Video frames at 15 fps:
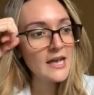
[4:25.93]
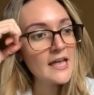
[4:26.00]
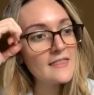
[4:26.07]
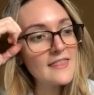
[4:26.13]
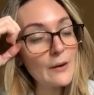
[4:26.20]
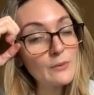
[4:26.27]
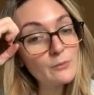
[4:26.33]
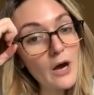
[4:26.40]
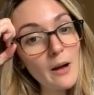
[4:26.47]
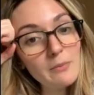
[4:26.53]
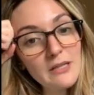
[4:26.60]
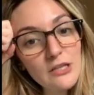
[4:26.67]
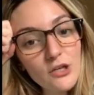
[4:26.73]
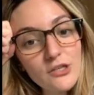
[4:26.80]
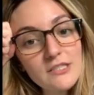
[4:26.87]
That would probably
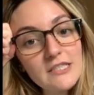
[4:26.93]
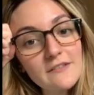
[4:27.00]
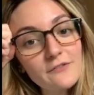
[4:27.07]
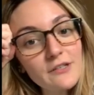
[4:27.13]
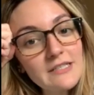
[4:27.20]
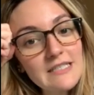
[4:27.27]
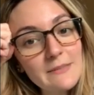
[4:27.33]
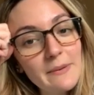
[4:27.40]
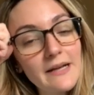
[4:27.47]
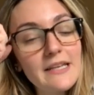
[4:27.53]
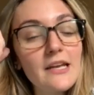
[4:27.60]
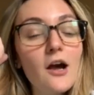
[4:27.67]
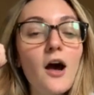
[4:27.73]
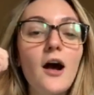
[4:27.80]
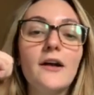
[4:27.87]
look different depending
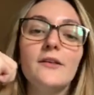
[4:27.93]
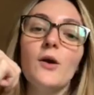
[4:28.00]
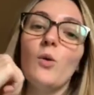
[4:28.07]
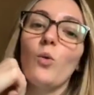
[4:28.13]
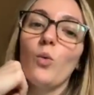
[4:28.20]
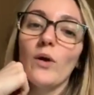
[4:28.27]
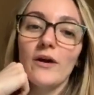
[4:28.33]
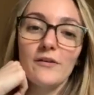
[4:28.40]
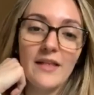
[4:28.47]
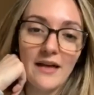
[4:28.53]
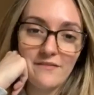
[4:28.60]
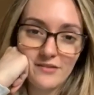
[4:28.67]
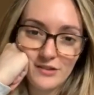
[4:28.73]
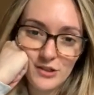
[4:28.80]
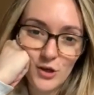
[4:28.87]
on where that
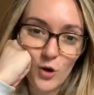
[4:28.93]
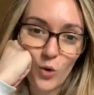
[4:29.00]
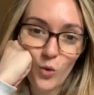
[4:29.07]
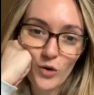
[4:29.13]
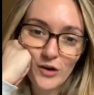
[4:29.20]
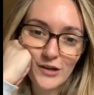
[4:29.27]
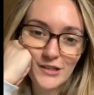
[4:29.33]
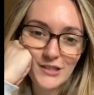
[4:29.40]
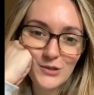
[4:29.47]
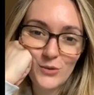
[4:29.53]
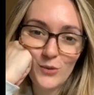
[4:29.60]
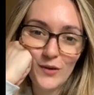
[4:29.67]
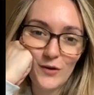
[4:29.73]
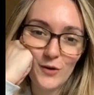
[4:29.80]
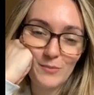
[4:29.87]
physio worked,
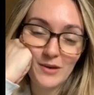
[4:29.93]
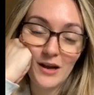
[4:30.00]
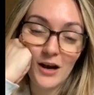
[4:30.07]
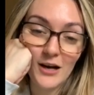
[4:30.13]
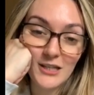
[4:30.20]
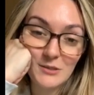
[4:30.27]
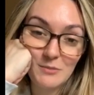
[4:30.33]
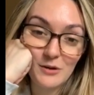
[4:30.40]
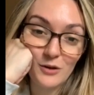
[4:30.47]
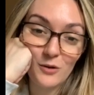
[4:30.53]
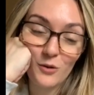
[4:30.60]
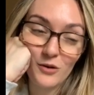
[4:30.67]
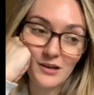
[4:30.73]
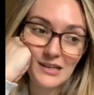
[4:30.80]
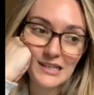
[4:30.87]
whether it be a hospital
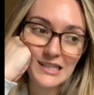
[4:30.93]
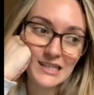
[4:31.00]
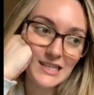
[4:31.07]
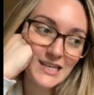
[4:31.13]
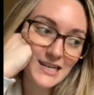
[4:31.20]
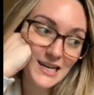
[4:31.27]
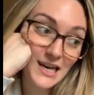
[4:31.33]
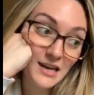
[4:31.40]
or a clinic.